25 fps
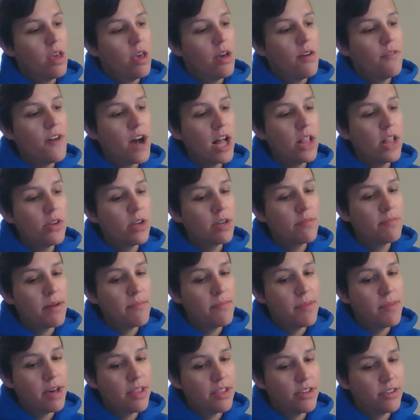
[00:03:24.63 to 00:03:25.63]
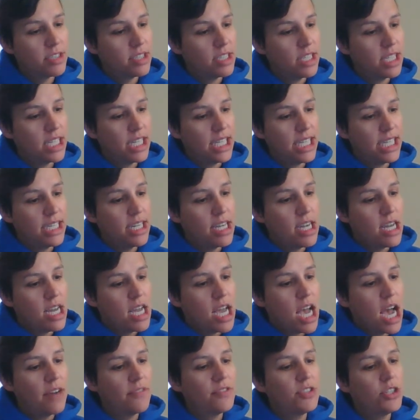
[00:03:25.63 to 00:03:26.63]
Following my mother's lead,
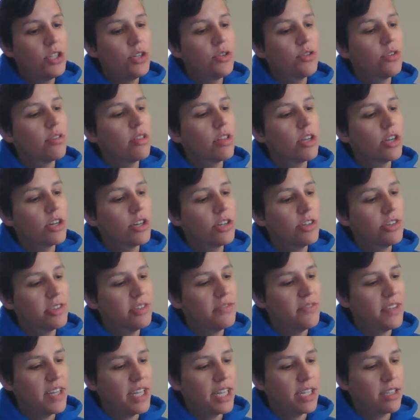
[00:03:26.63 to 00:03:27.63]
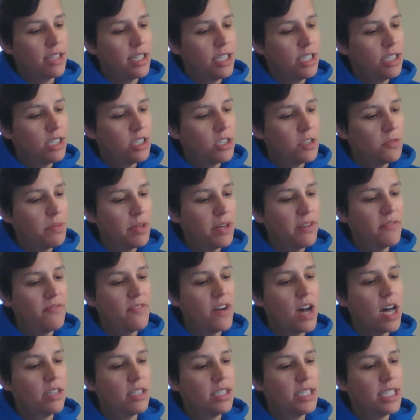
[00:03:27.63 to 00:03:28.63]
I've tutored learners of English, been a
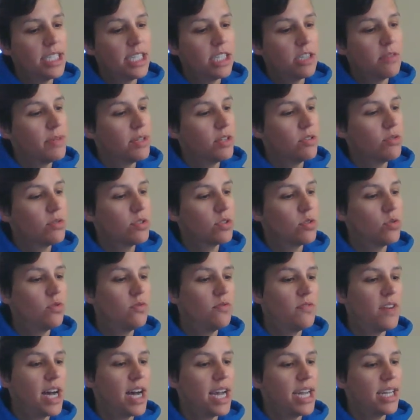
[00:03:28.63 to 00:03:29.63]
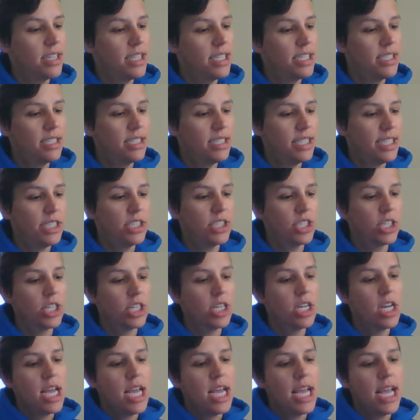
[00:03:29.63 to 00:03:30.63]
volunteer middle school violin teacher,
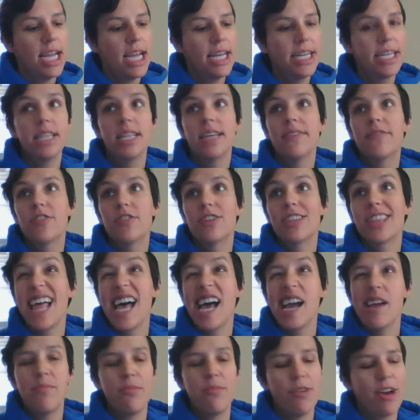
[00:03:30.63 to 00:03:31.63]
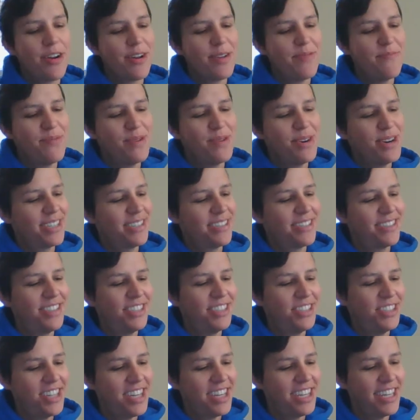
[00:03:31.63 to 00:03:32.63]
and delivered library books to
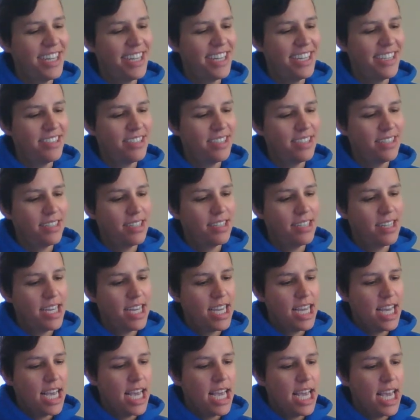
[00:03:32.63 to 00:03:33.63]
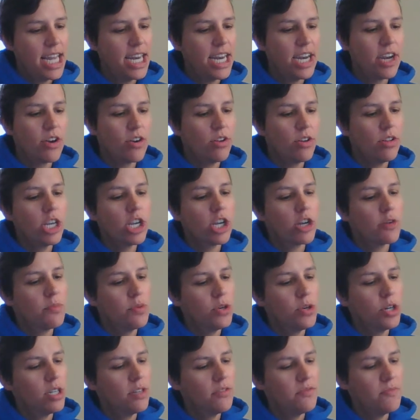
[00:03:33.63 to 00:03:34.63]
shut ins. In an earlier
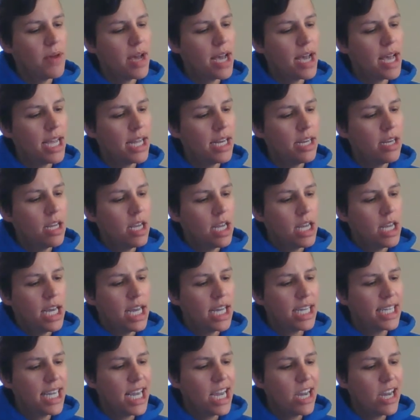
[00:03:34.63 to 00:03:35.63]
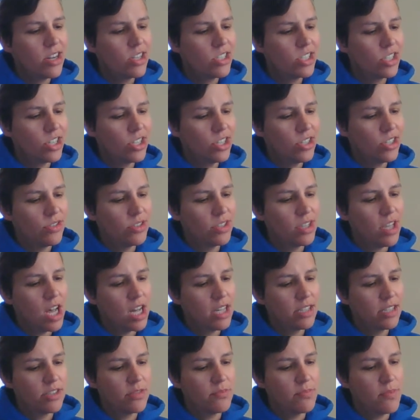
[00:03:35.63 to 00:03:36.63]
book of mine, a character who's
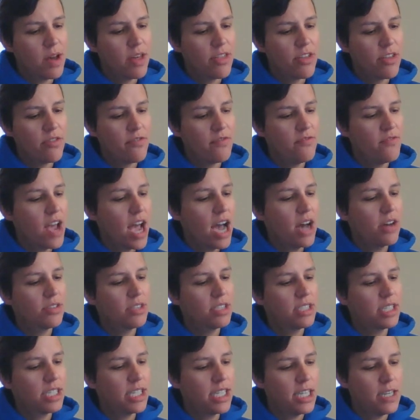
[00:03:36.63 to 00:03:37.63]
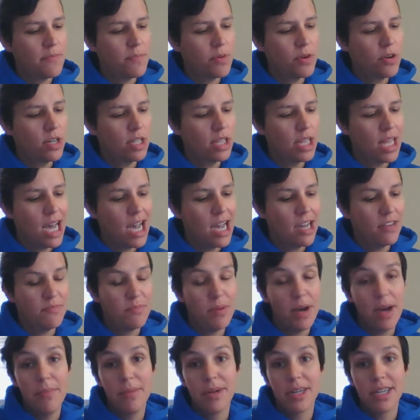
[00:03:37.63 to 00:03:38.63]
lost her mother vows to keep her alive
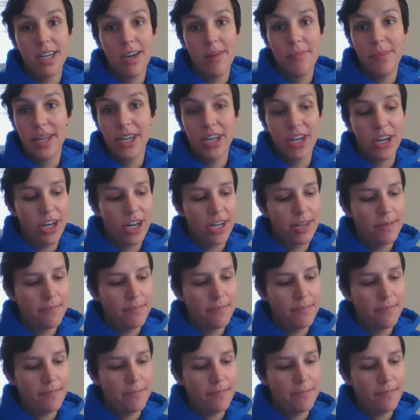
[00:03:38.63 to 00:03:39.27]
by becoming her.